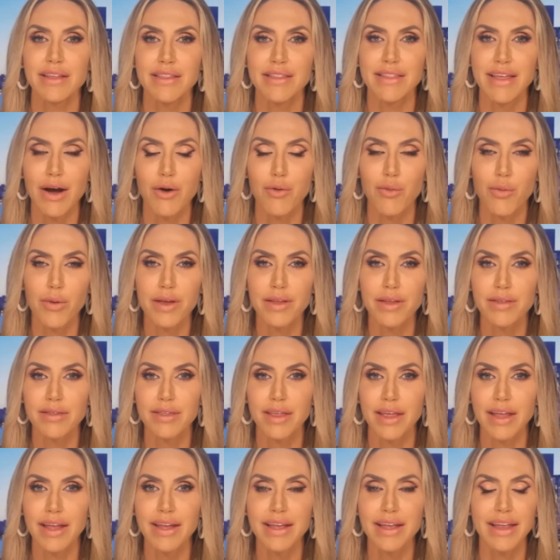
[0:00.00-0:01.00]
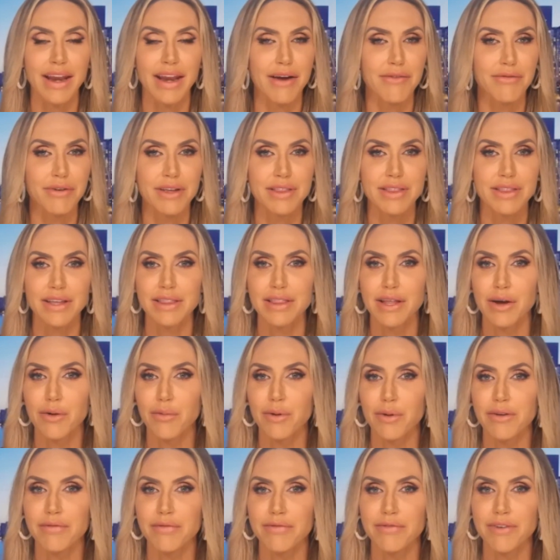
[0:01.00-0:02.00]
that we think and everything that
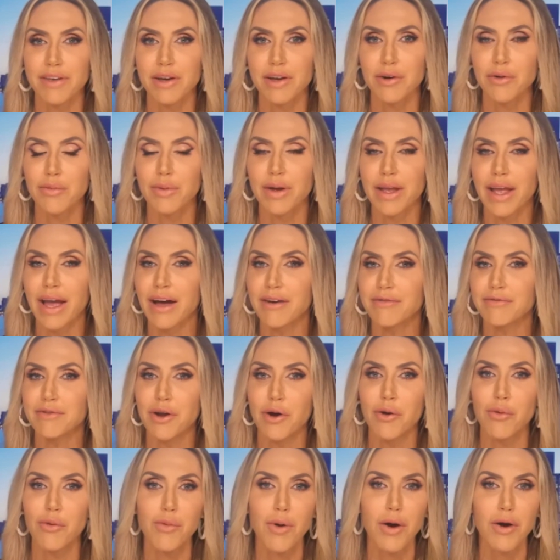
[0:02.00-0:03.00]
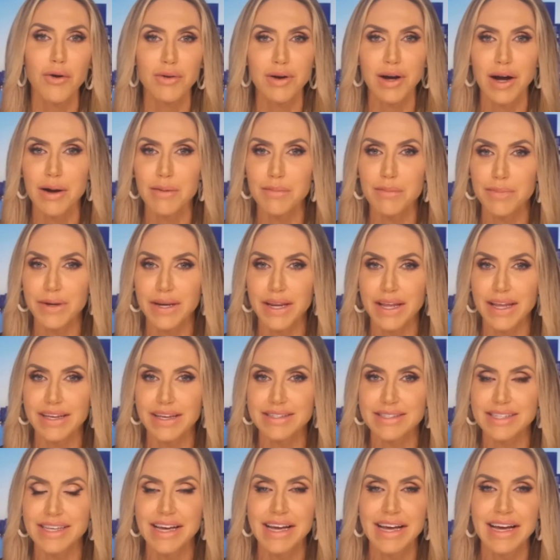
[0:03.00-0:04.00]
we feel. We have no woke
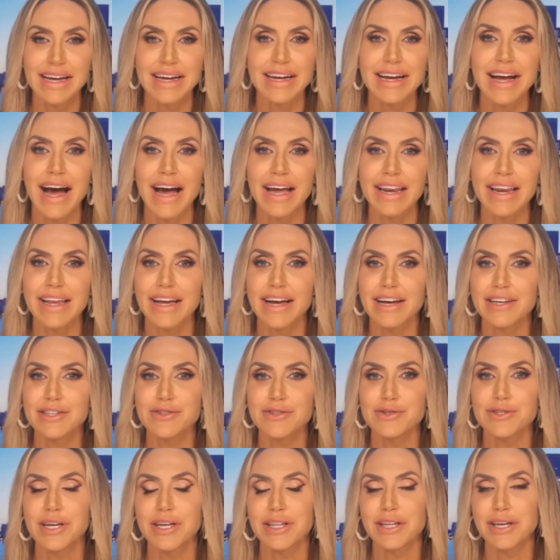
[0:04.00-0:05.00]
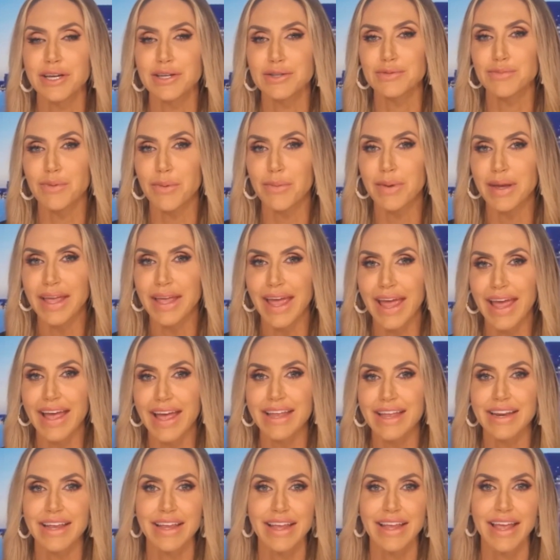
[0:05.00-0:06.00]
companies guiding us or telling us what we
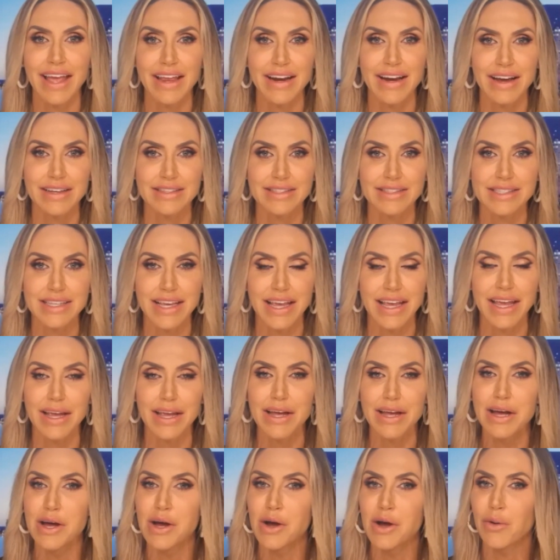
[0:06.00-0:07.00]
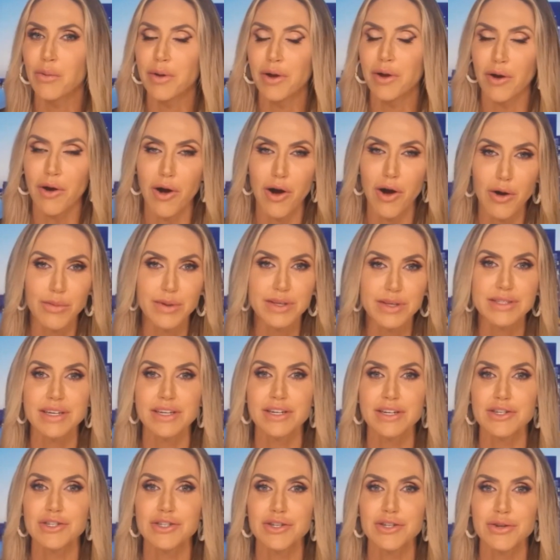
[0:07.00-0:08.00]
can and cannot say. We are always going
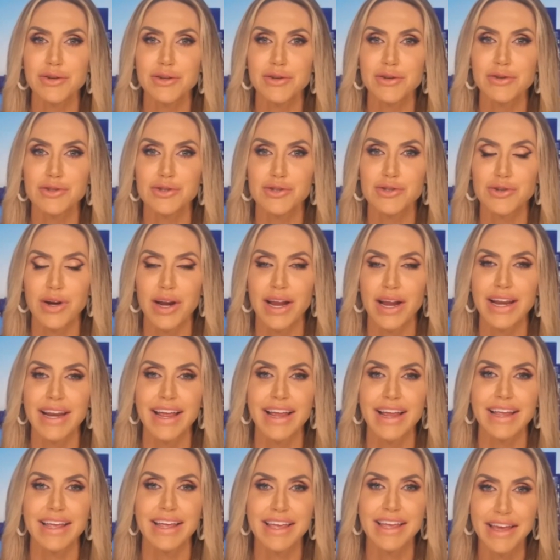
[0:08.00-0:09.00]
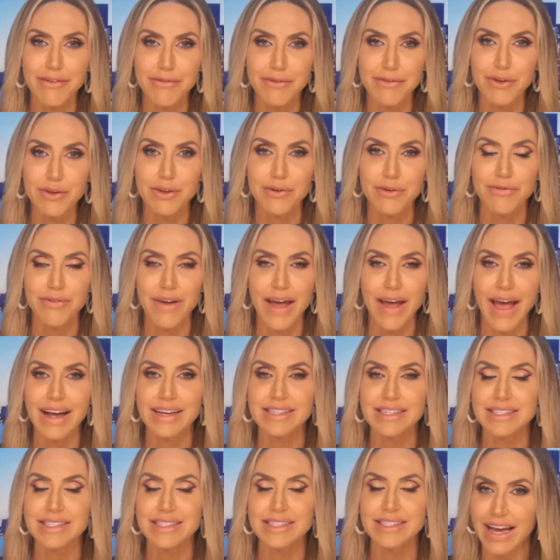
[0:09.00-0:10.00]
to shoot you straight and give you the
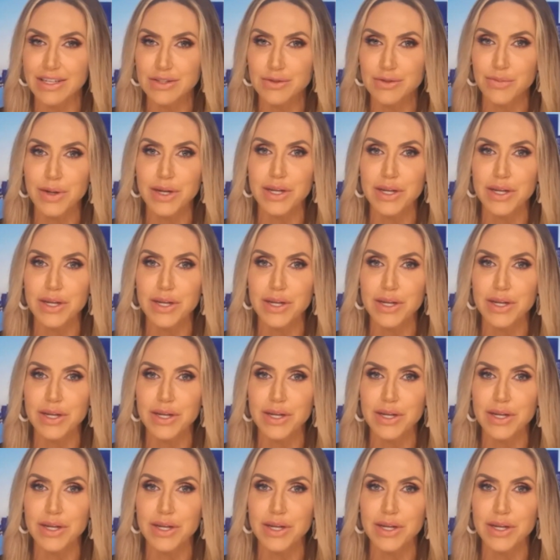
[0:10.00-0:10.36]
facts as we